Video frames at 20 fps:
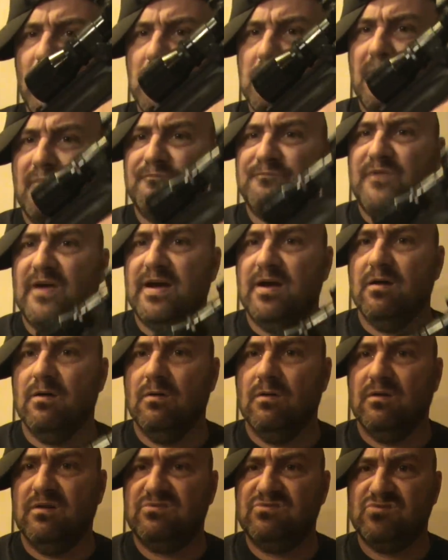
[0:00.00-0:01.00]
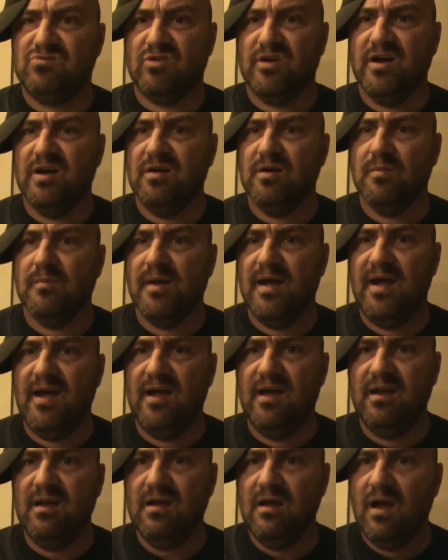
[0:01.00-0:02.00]
my finger on the trigger,
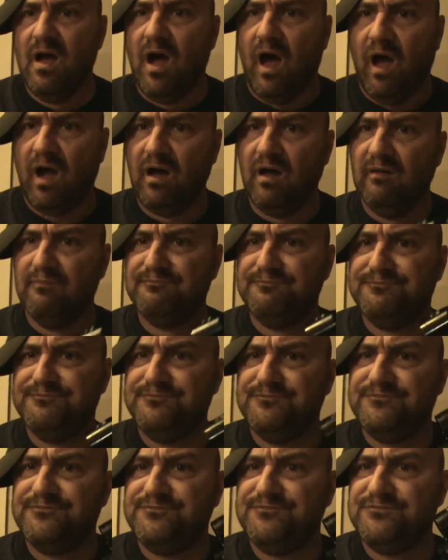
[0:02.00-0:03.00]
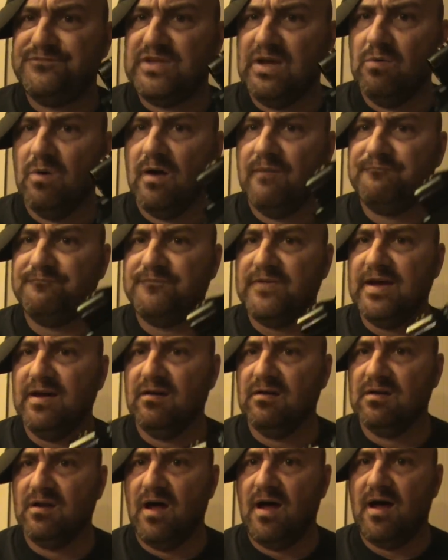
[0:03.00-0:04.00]
man? I gotta see what it
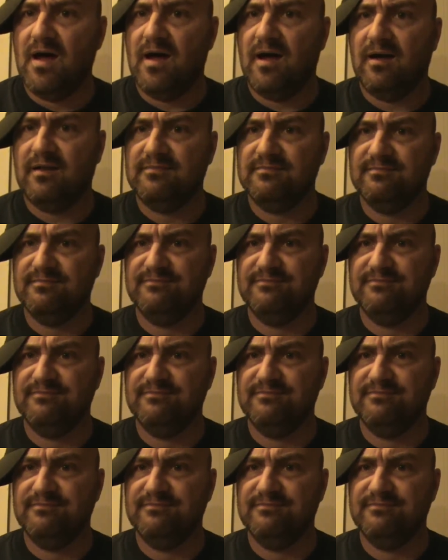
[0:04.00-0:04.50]
feels like.